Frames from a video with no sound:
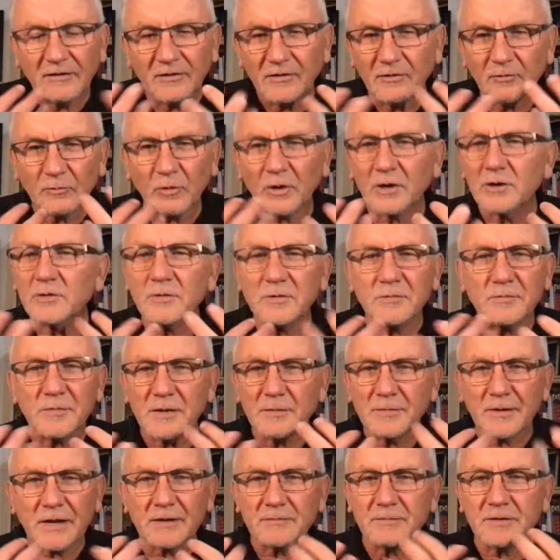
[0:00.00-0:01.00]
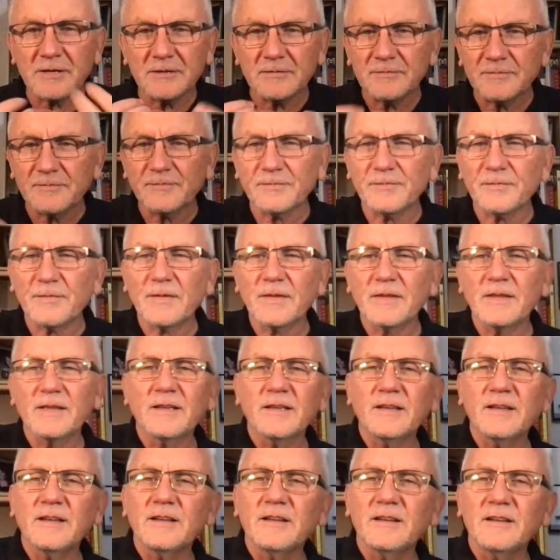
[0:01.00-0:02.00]
Work with me, baby.
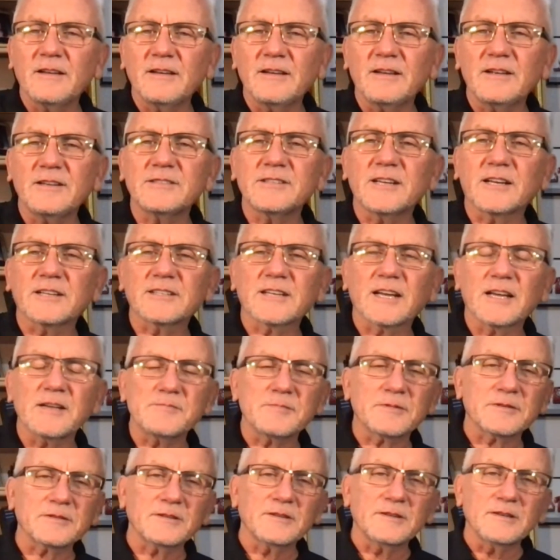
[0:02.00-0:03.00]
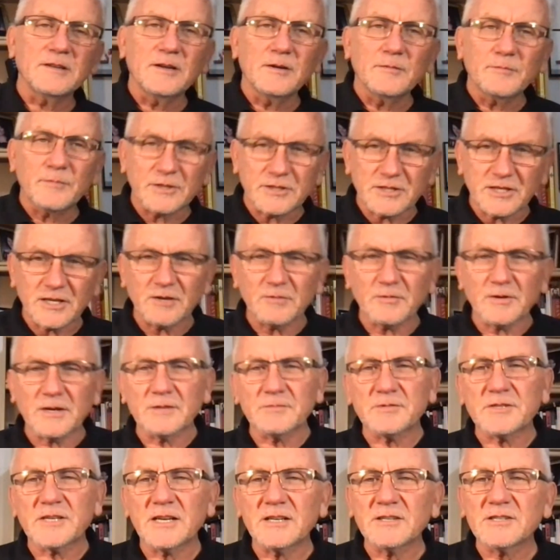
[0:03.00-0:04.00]
He's not typing. But you get what I'm
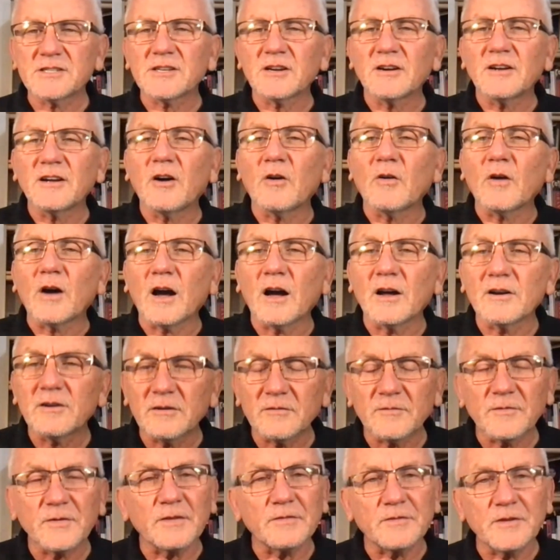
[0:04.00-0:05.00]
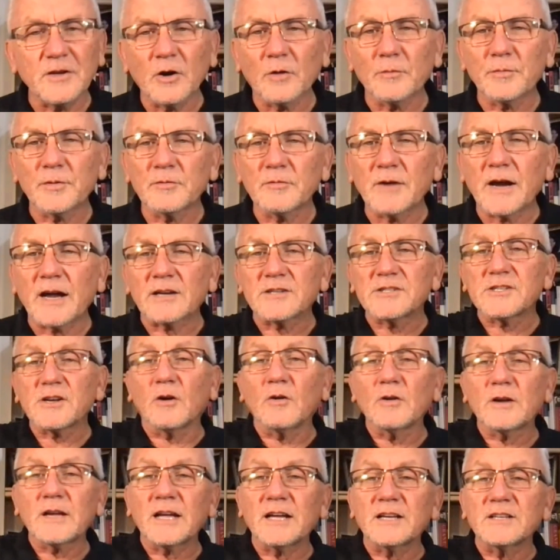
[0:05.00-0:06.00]
saying? So, 150 open recs.
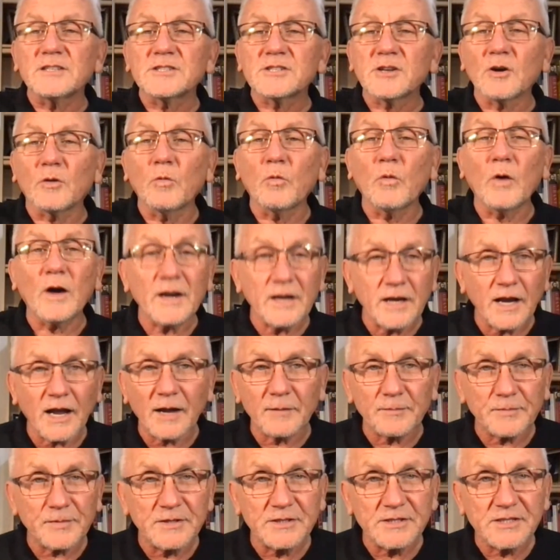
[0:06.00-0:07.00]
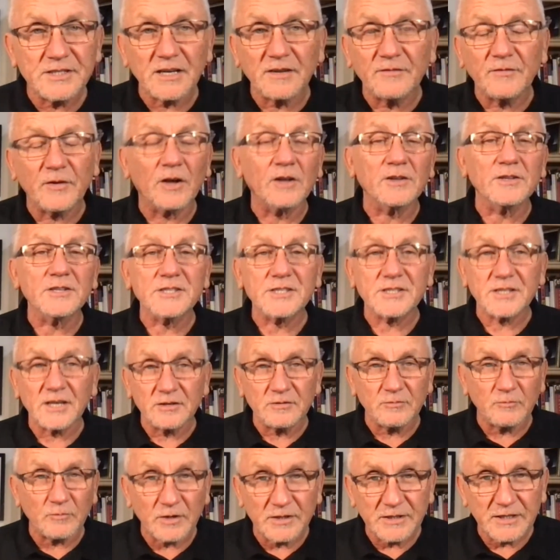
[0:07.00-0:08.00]
Okay, so what happens if all of a
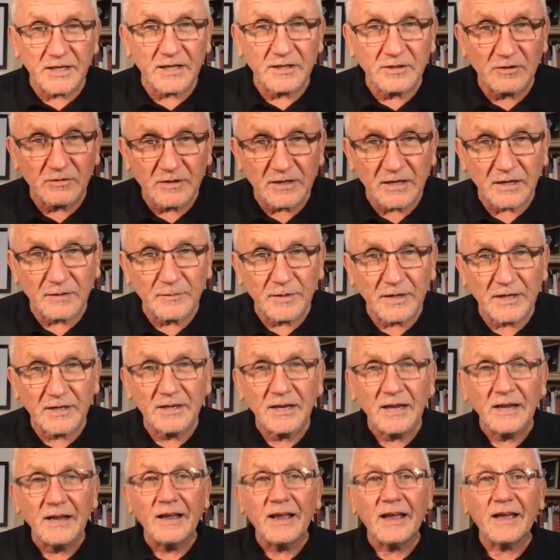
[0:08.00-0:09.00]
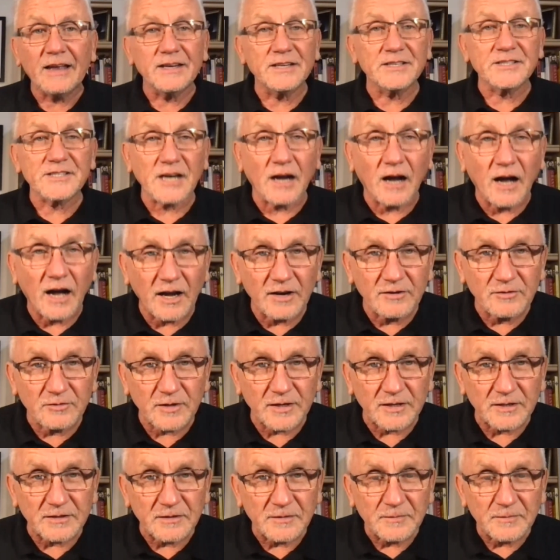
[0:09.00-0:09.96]
sudden one day you come in and it's 100?